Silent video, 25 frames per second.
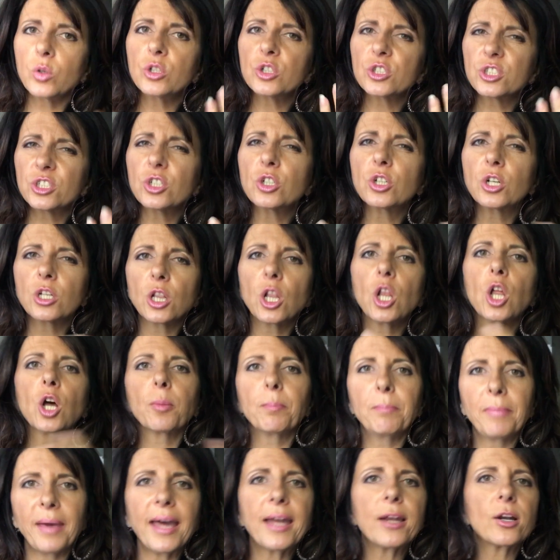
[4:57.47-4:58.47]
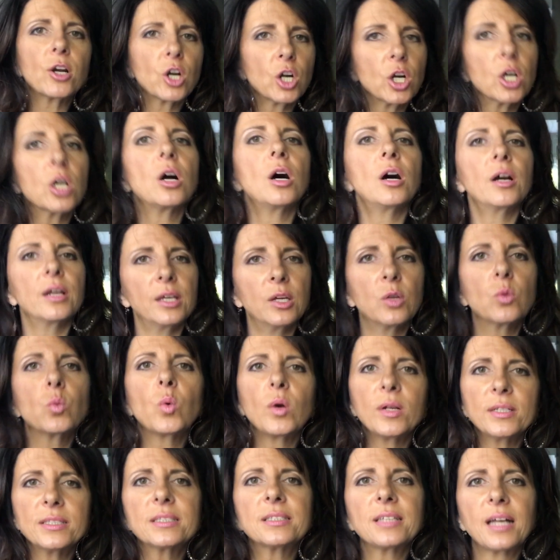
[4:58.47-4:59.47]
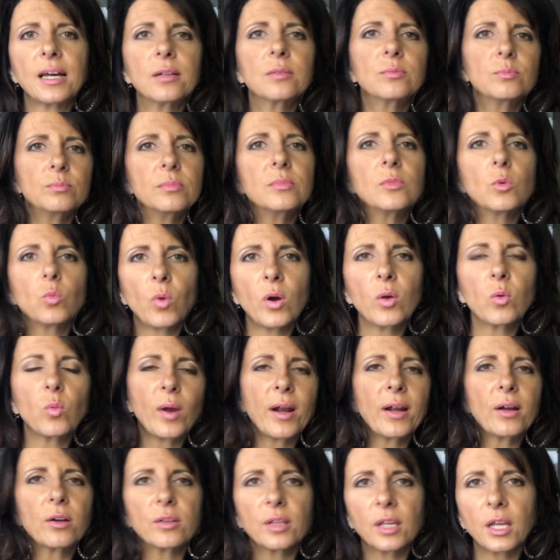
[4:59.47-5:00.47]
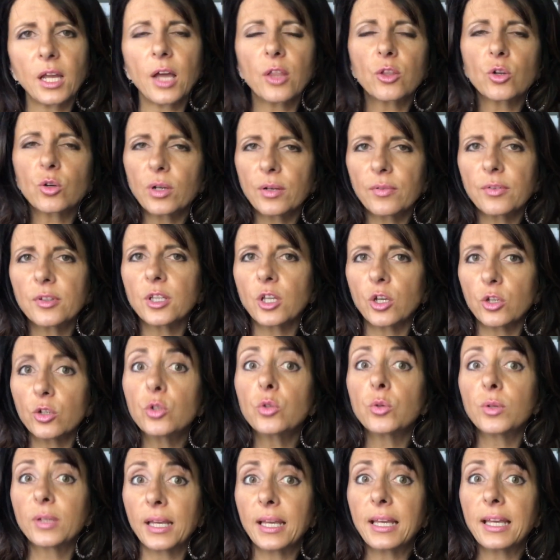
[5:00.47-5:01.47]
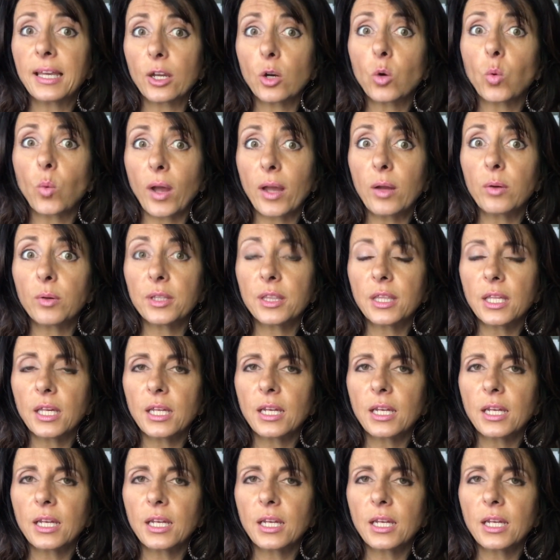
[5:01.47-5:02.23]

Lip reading: You're still going to look better in one side, one way or the other, even though you can get away with